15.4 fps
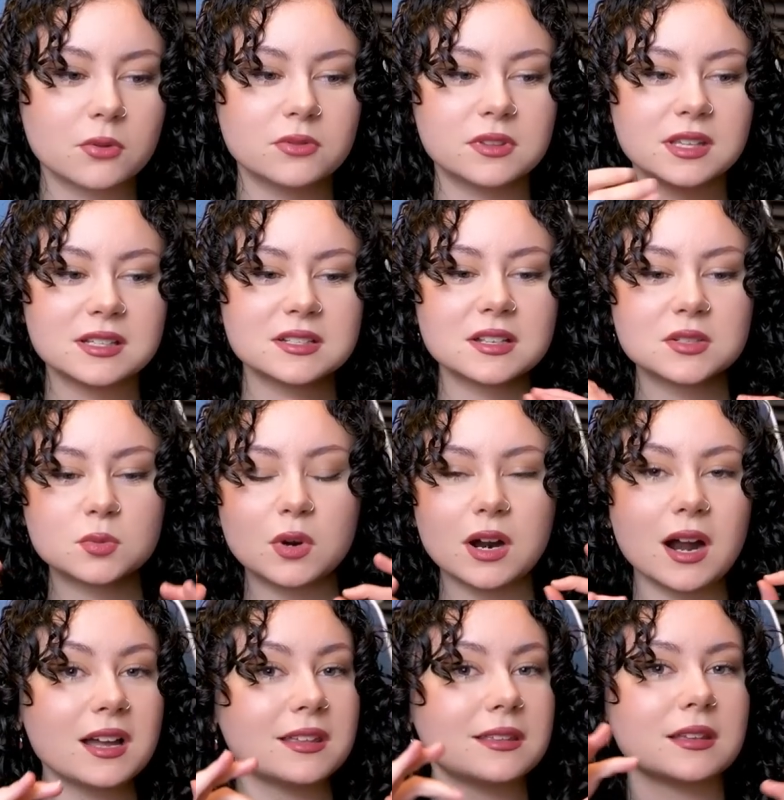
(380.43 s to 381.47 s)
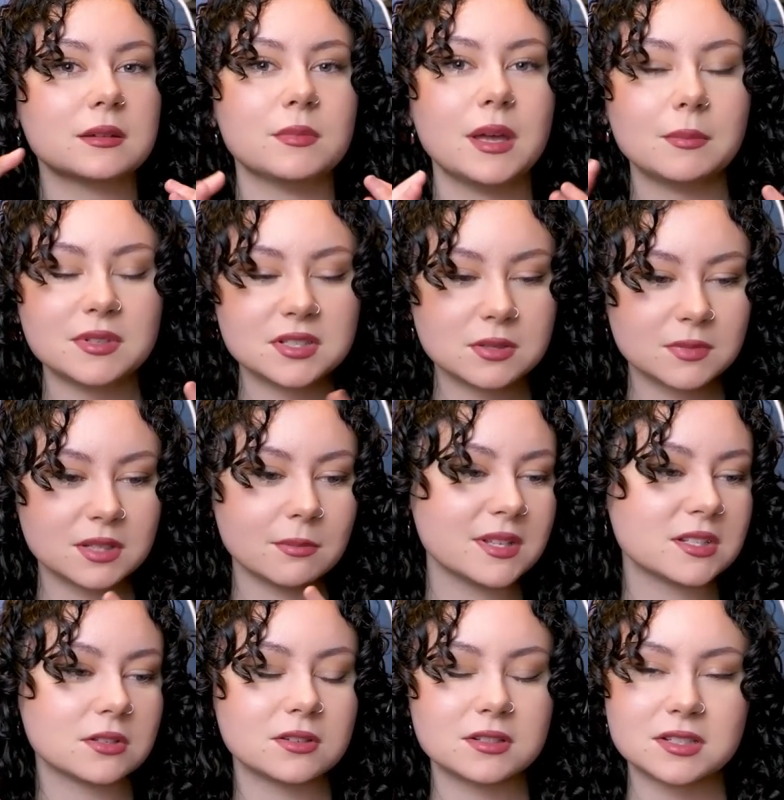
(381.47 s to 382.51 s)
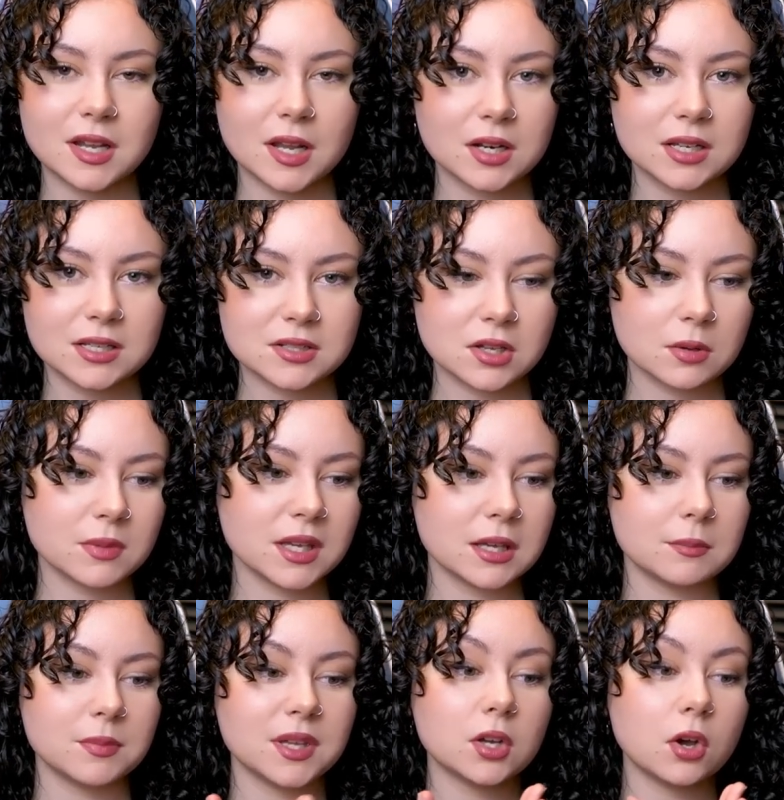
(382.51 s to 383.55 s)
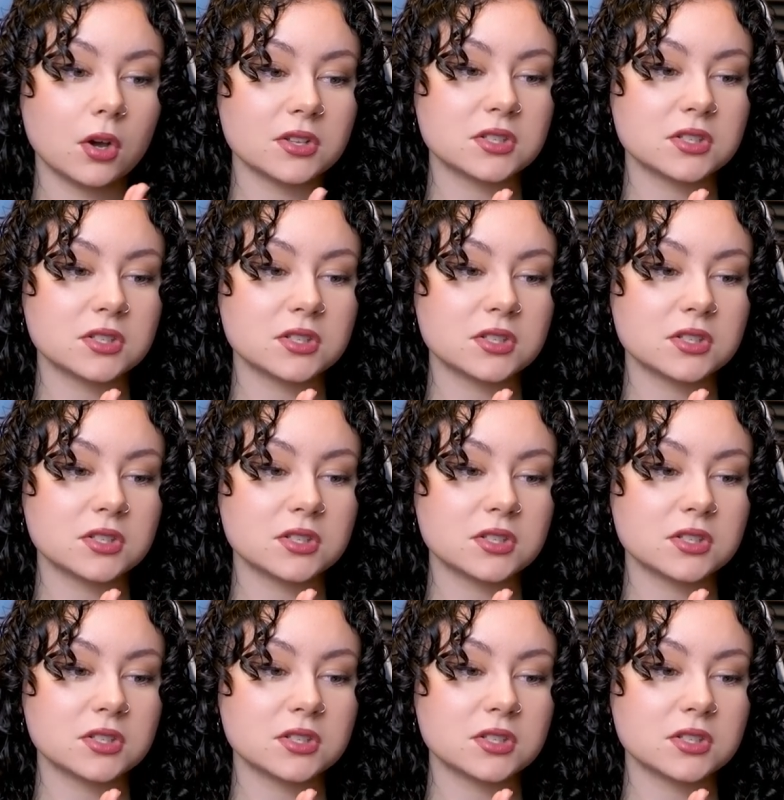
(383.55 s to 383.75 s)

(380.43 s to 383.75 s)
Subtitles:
So this is where I think maybe some of the misunderstanding is coming in,